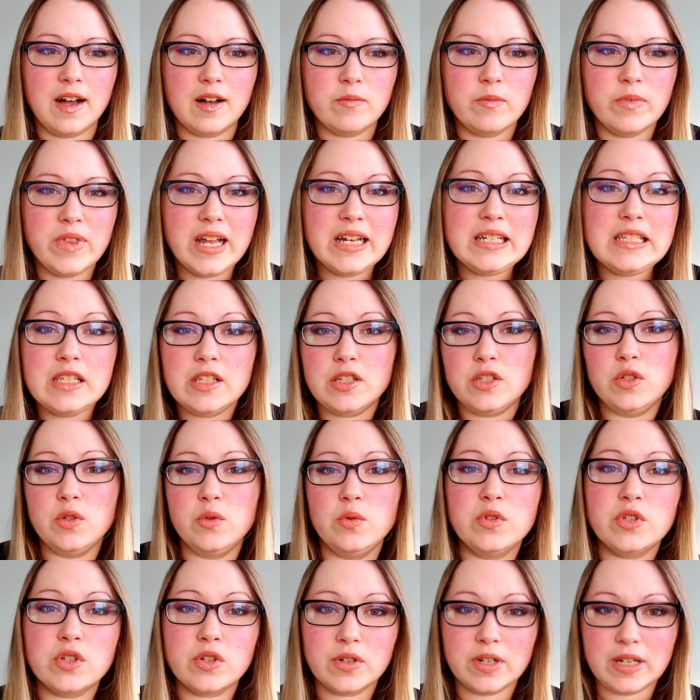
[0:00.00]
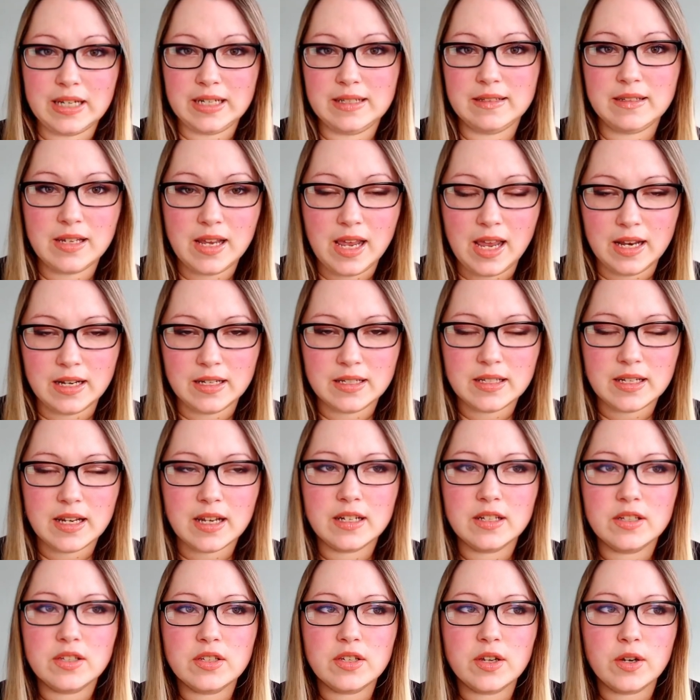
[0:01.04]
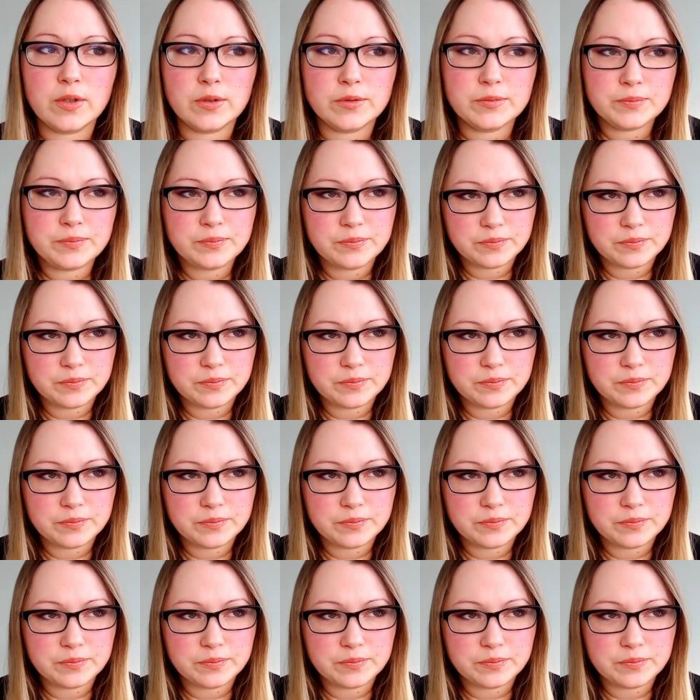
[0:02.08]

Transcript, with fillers: that's user intent. And so